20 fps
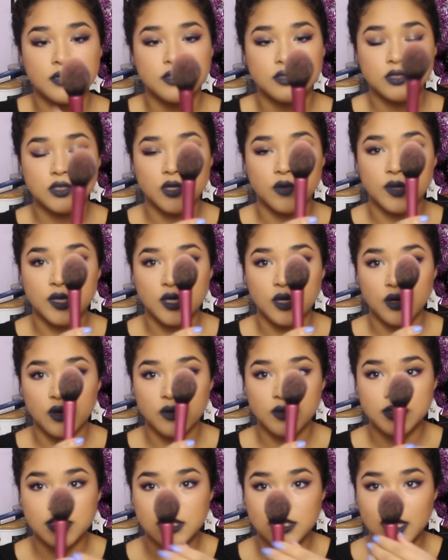so it
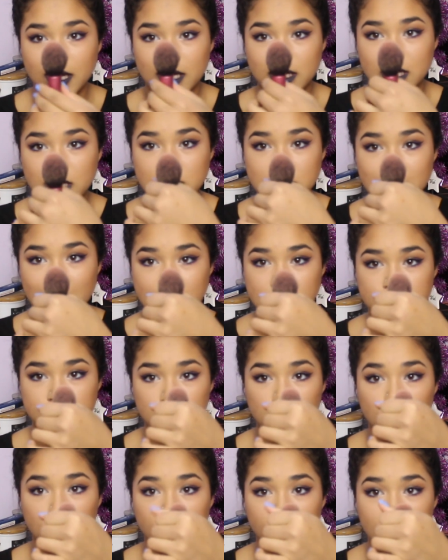goes into like this nice
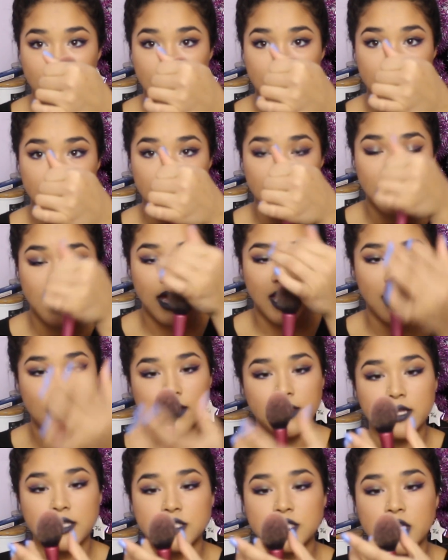poofy
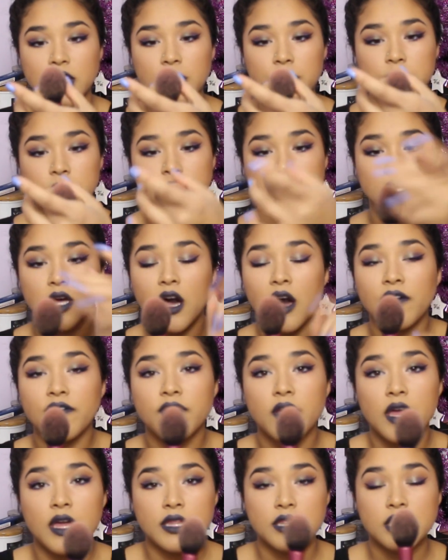and then tapers off.